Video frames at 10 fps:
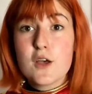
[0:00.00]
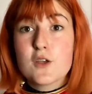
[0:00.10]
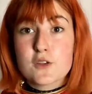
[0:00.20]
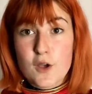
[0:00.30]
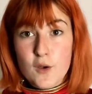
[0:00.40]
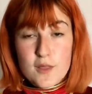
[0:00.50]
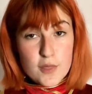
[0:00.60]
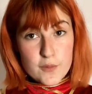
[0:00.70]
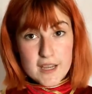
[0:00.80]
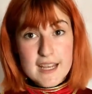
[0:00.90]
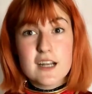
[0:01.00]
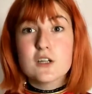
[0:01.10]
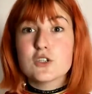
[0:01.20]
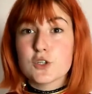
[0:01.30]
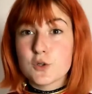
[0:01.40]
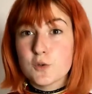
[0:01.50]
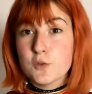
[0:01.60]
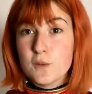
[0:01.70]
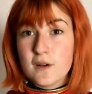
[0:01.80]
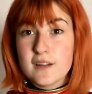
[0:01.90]
So in 3, 2,
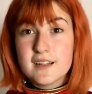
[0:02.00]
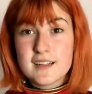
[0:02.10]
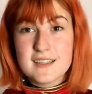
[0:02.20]
1.